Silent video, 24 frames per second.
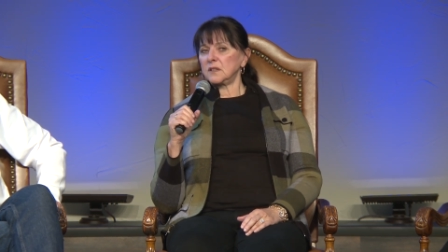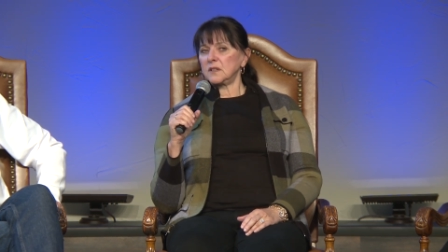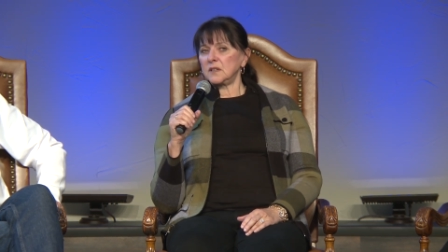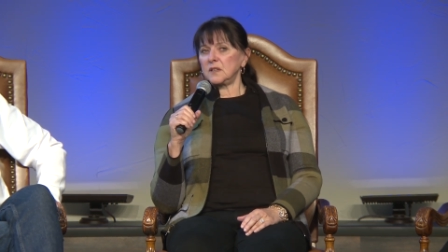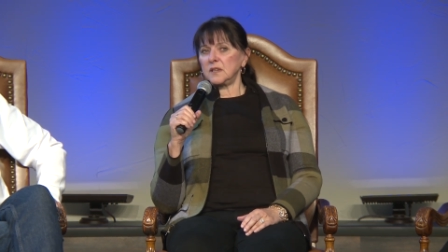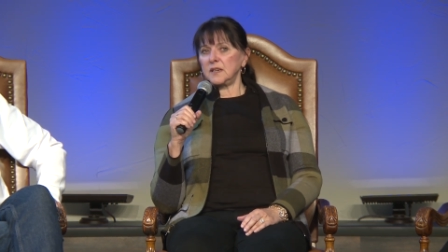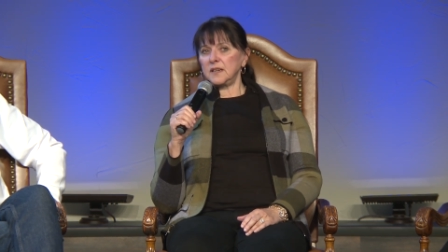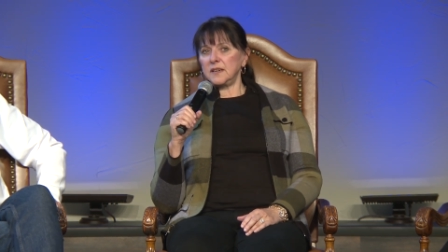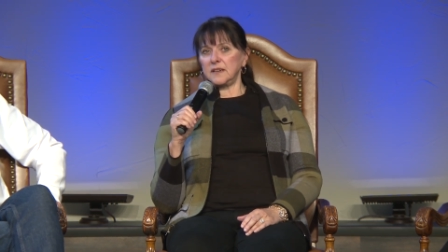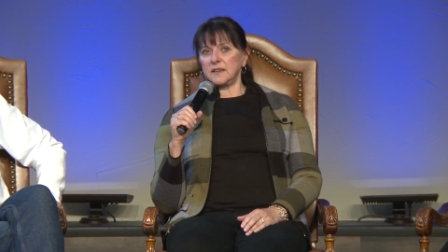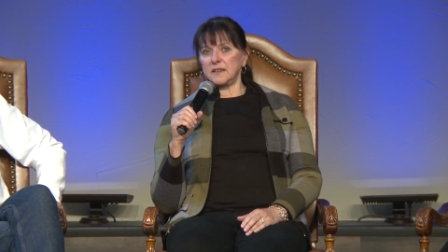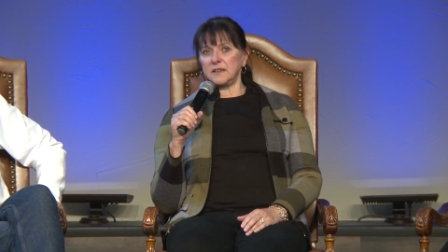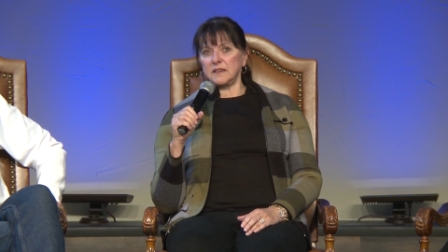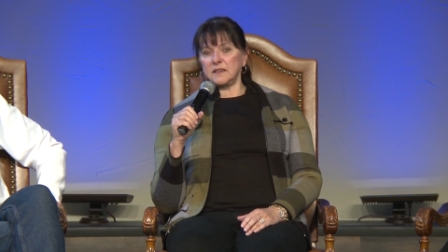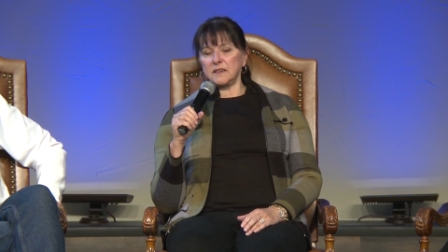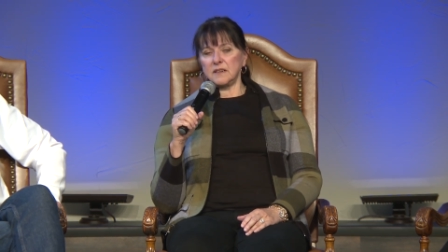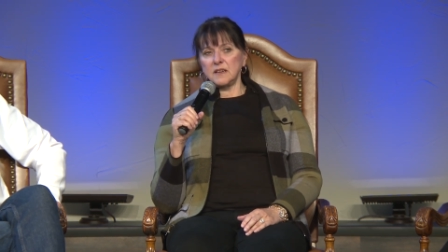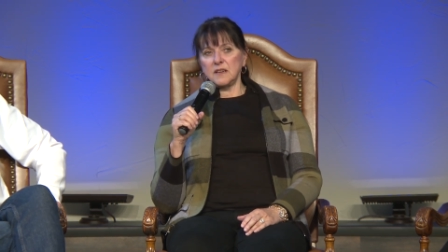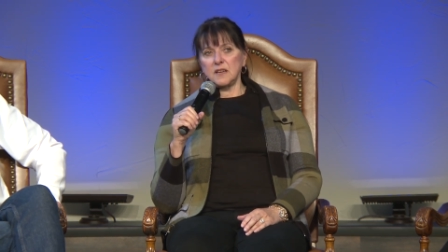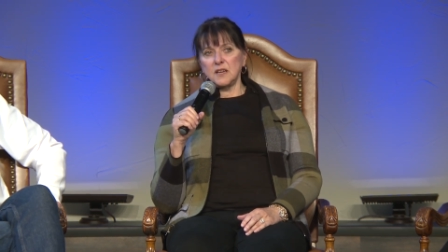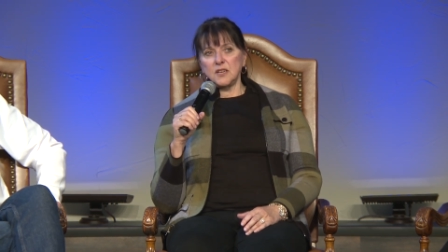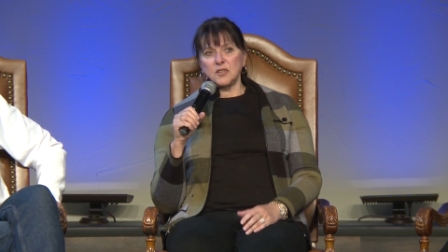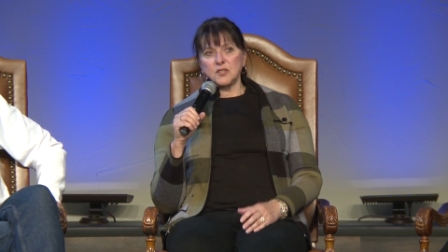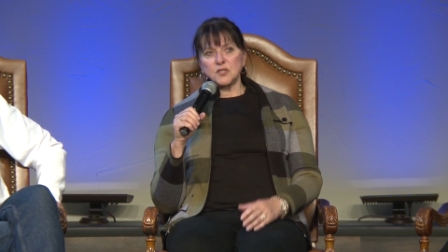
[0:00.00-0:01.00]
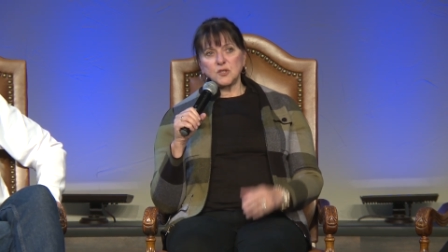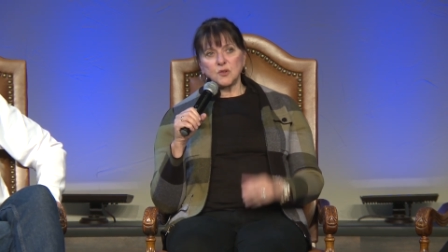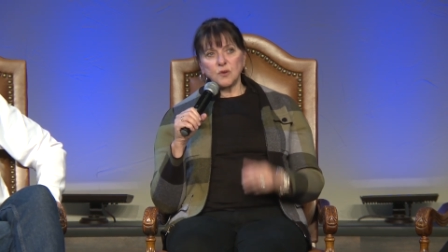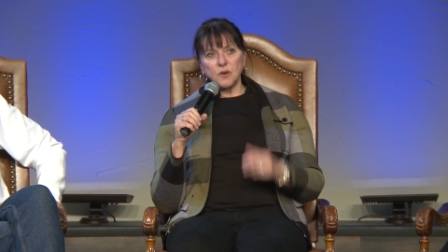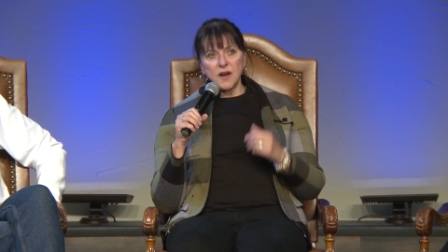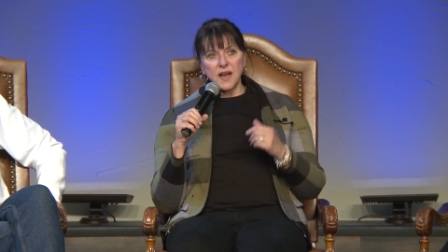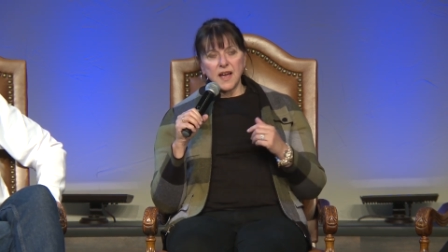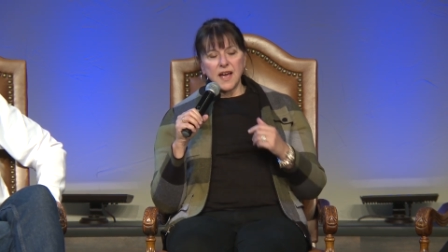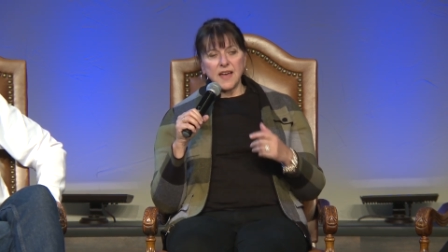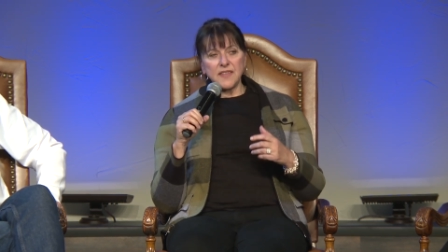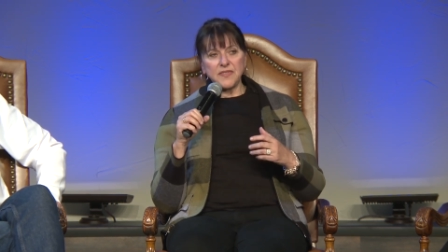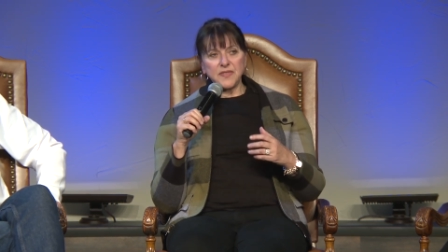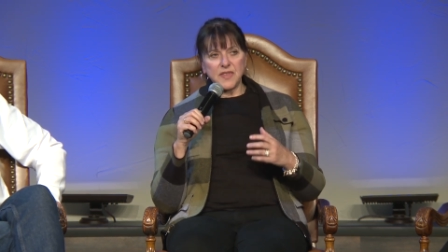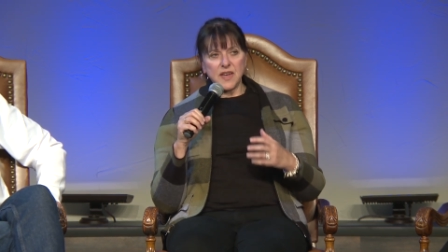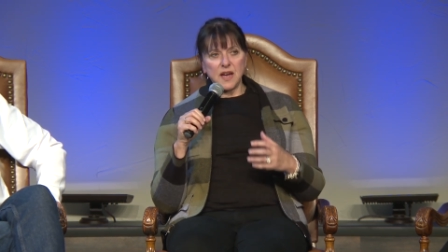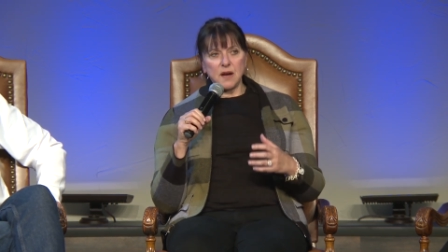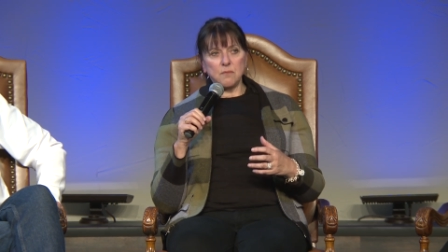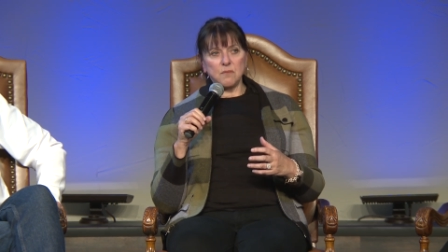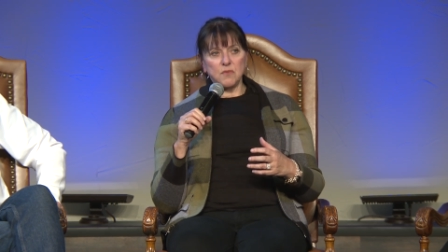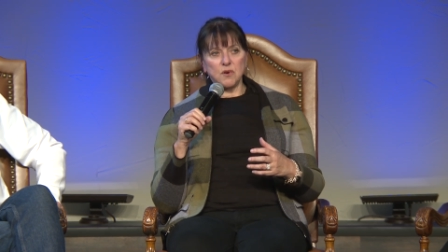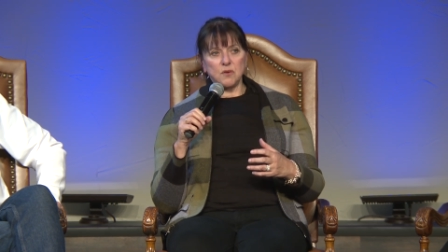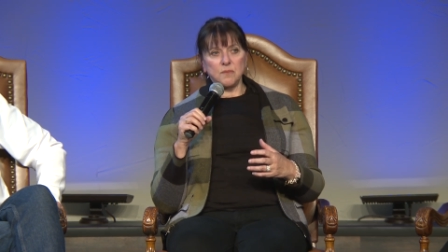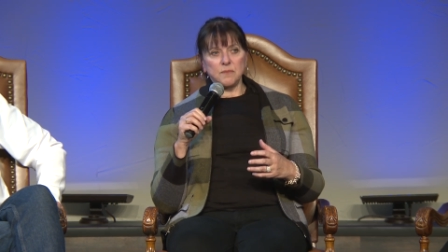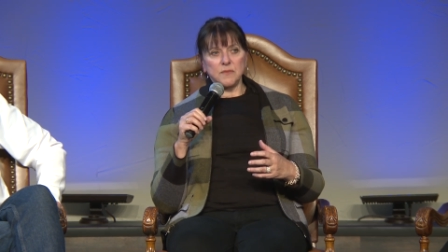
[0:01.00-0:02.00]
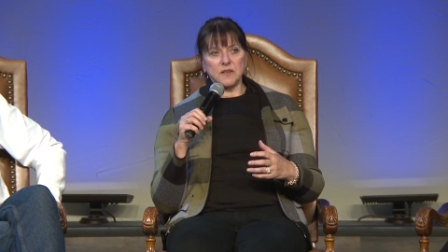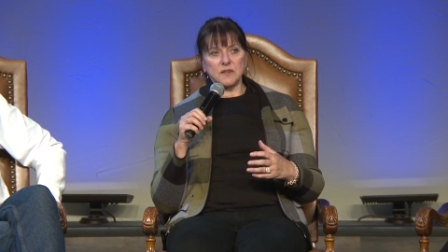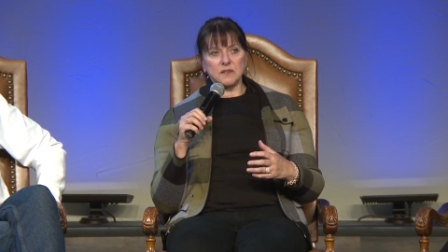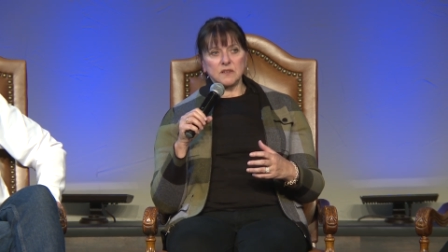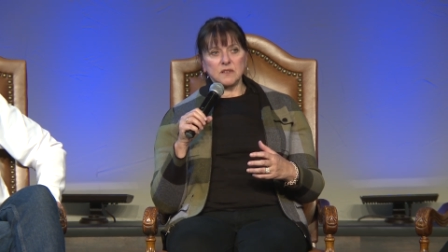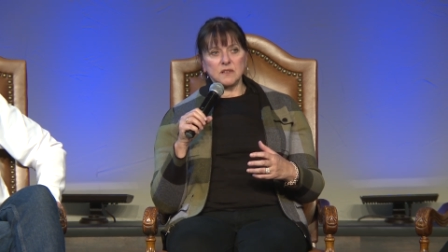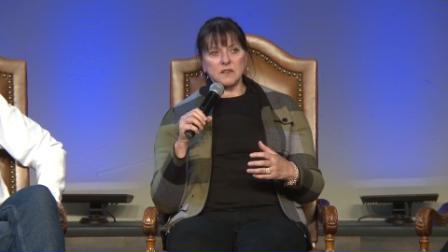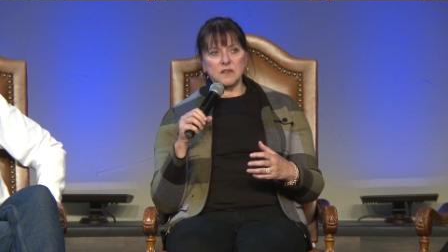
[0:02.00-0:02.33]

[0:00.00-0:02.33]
And so at that moment,